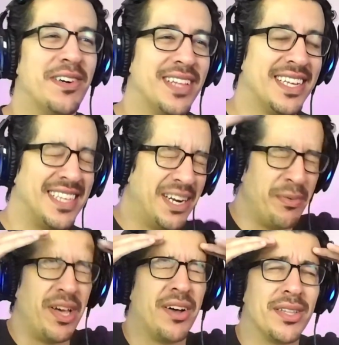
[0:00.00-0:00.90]
Like, didn't
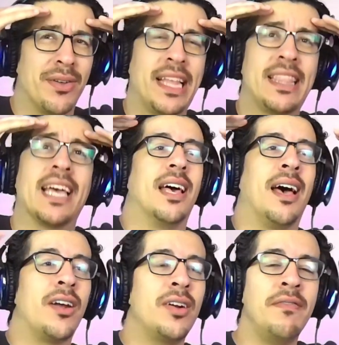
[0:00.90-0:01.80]
we all know that? Like,
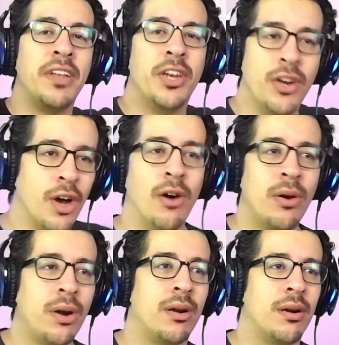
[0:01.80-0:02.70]
I don't even know
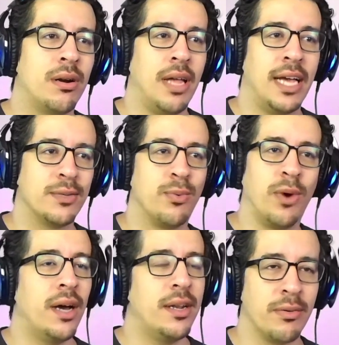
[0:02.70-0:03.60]
her as
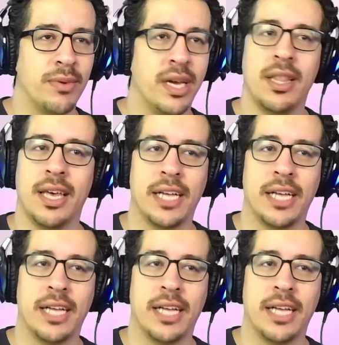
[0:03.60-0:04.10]
Wanda, really.